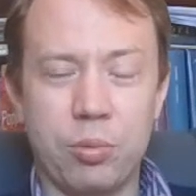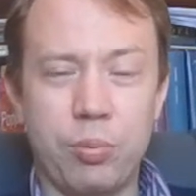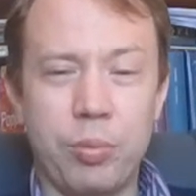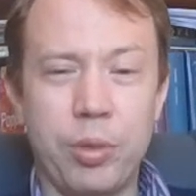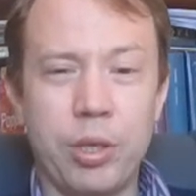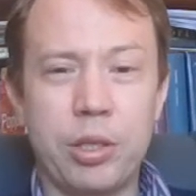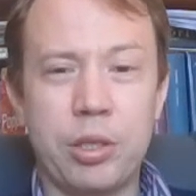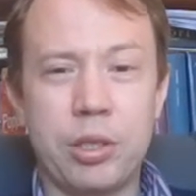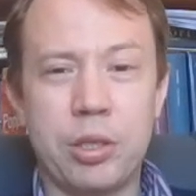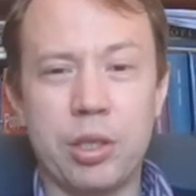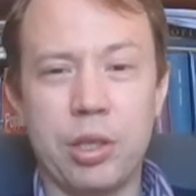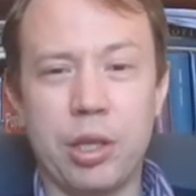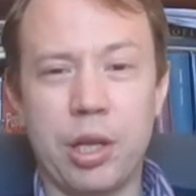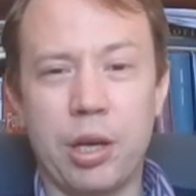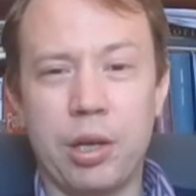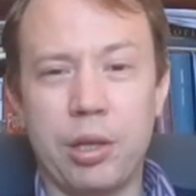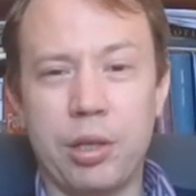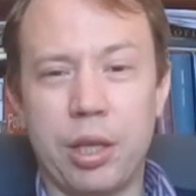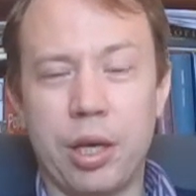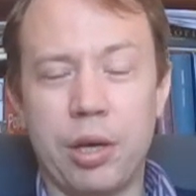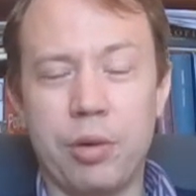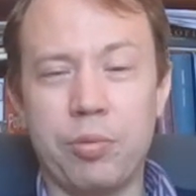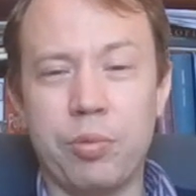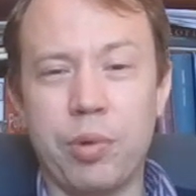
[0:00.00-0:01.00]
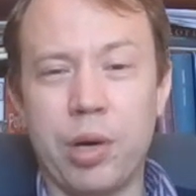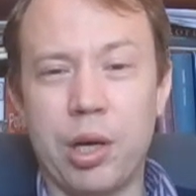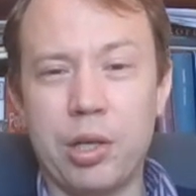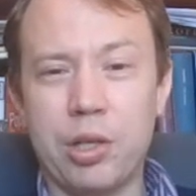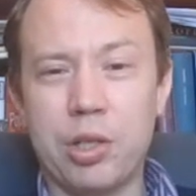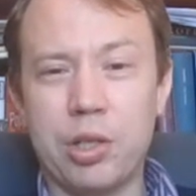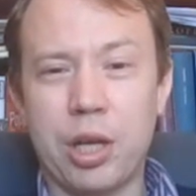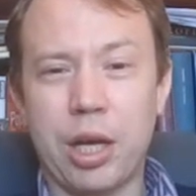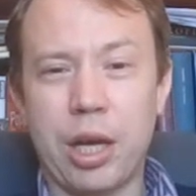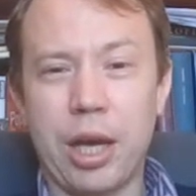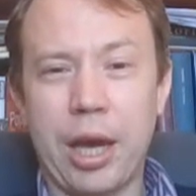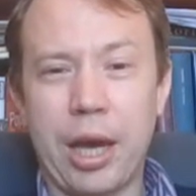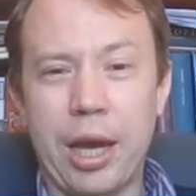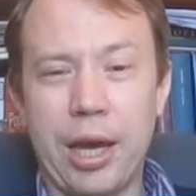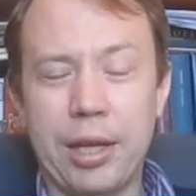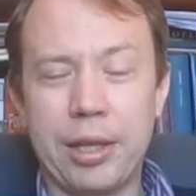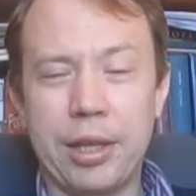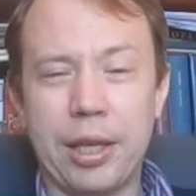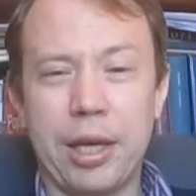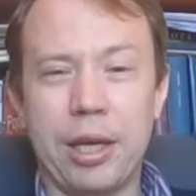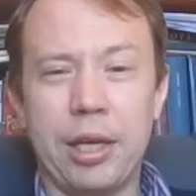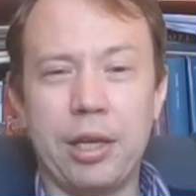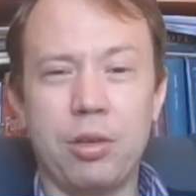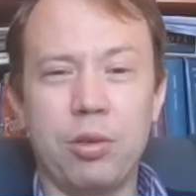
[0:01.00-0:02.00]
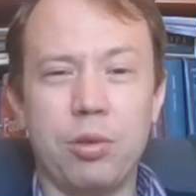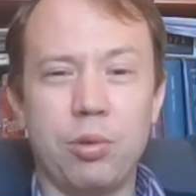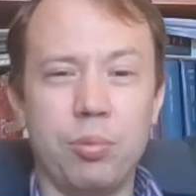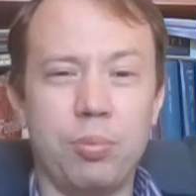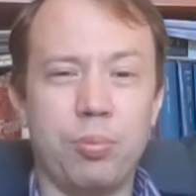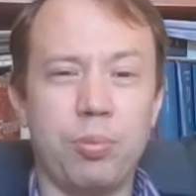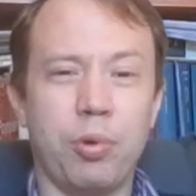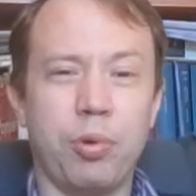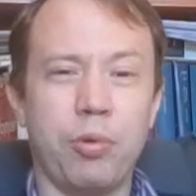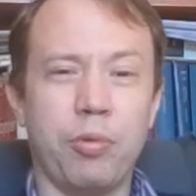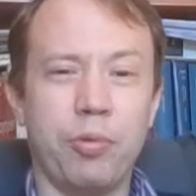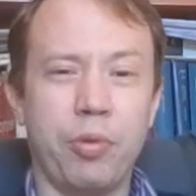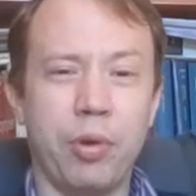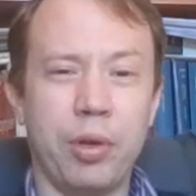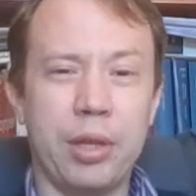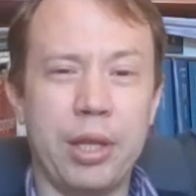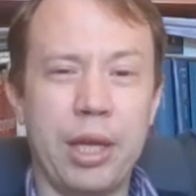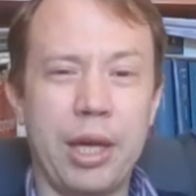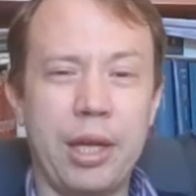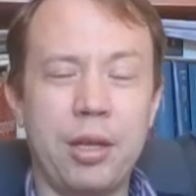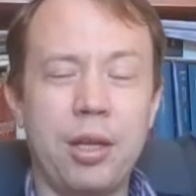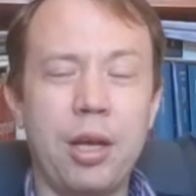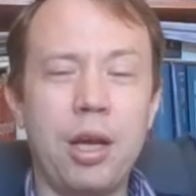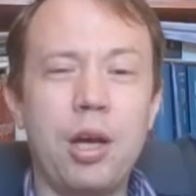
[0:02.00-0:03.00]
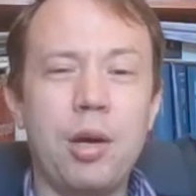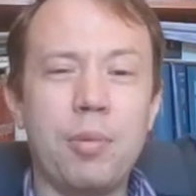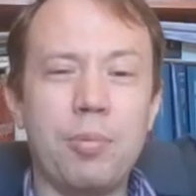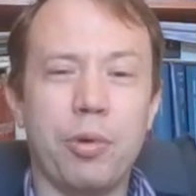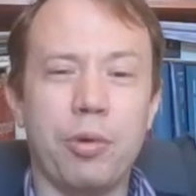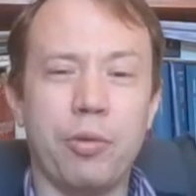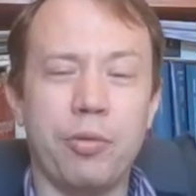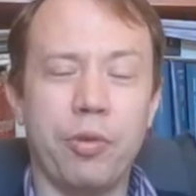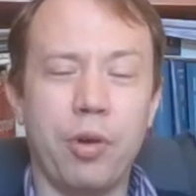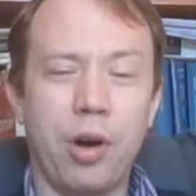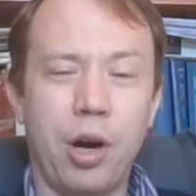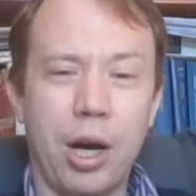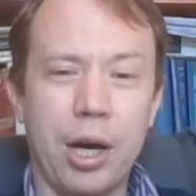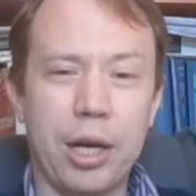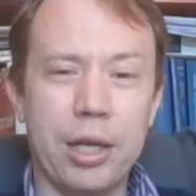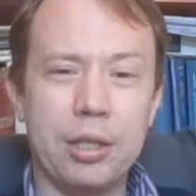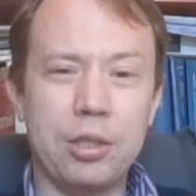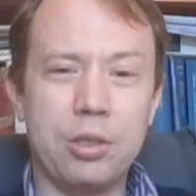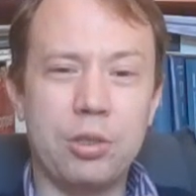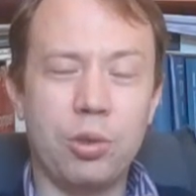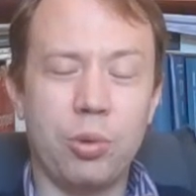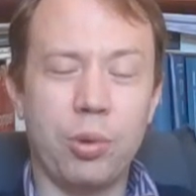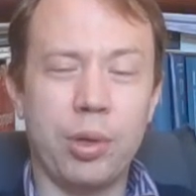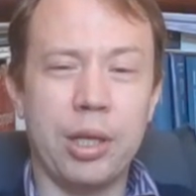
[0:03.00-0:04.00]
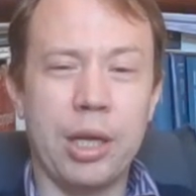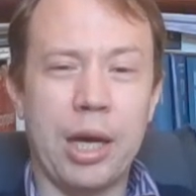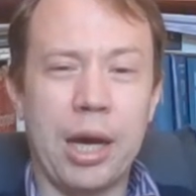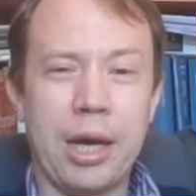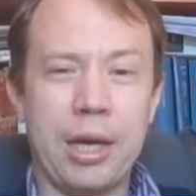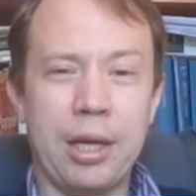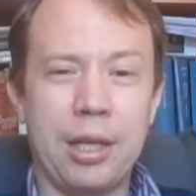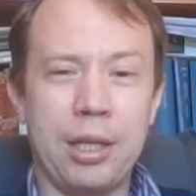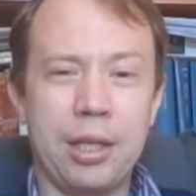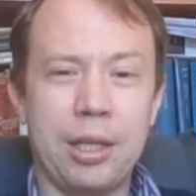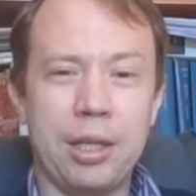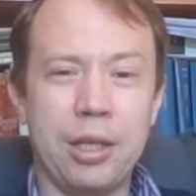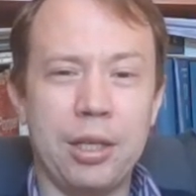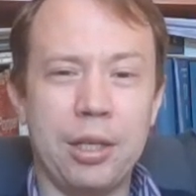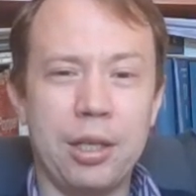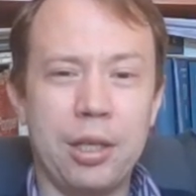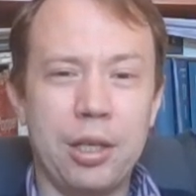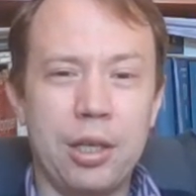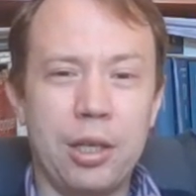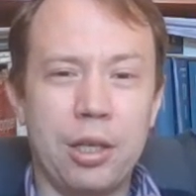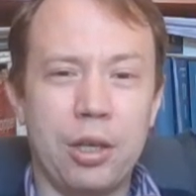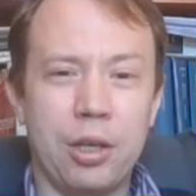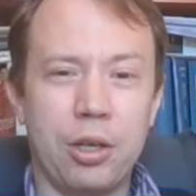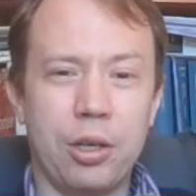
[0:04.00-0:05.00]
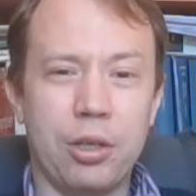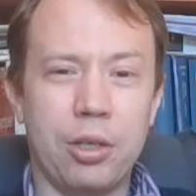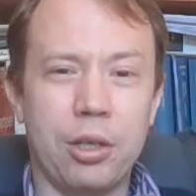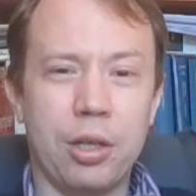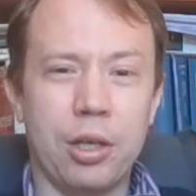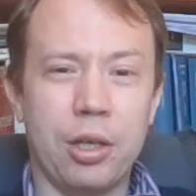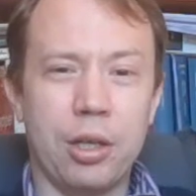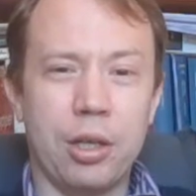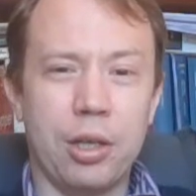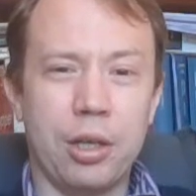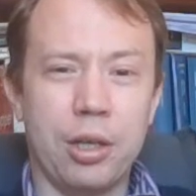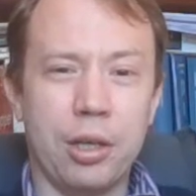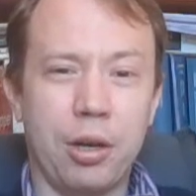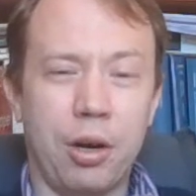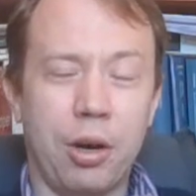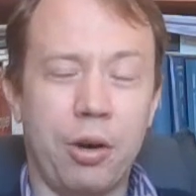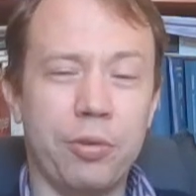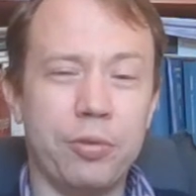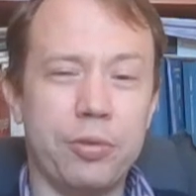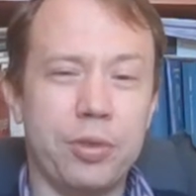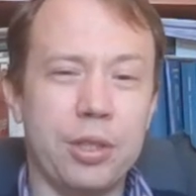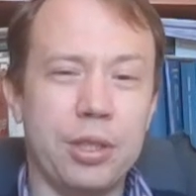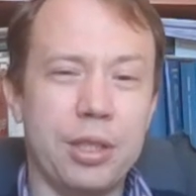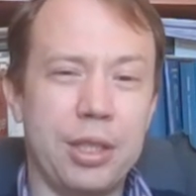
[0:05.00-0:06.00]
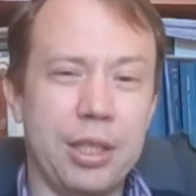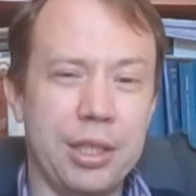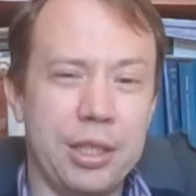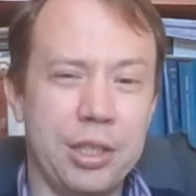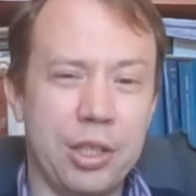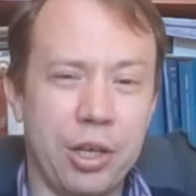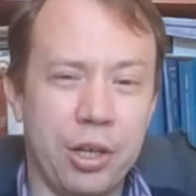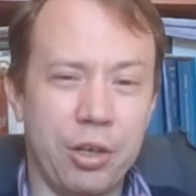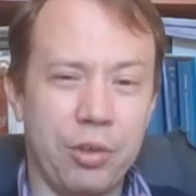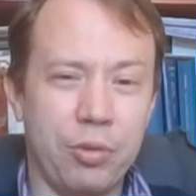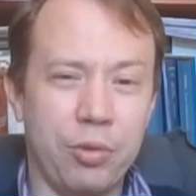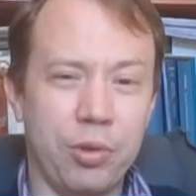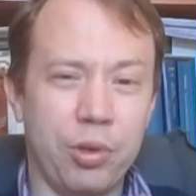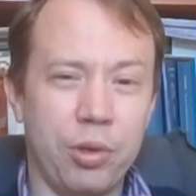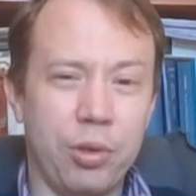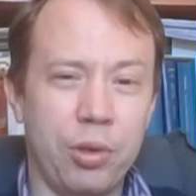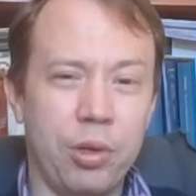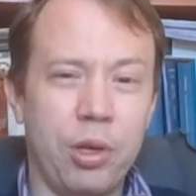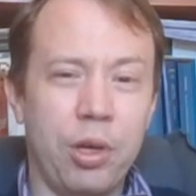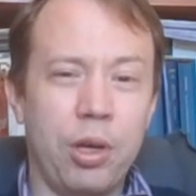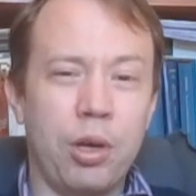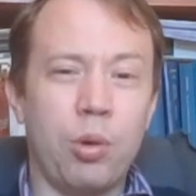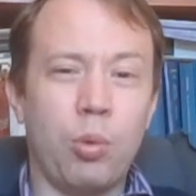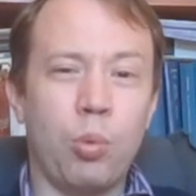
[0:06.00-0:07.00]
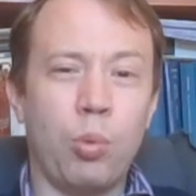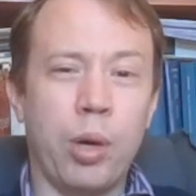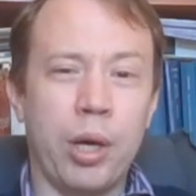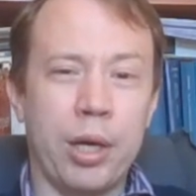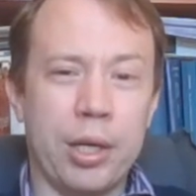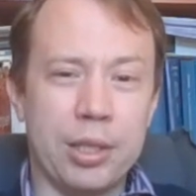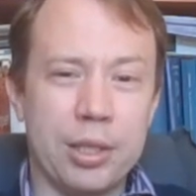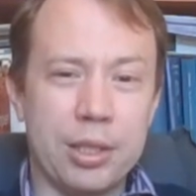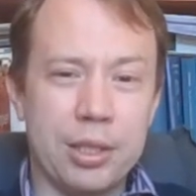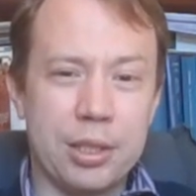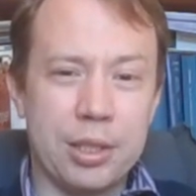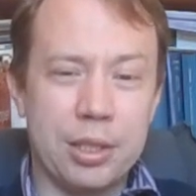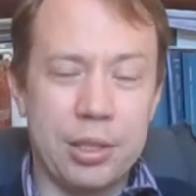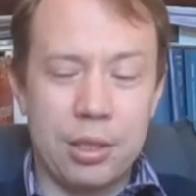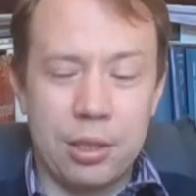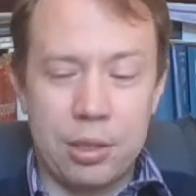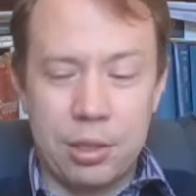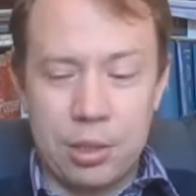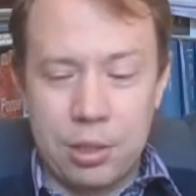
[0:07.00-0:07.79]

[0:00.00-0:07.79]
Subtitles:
mission that Russia had, that it could then provide to an ailing, often degenerate West.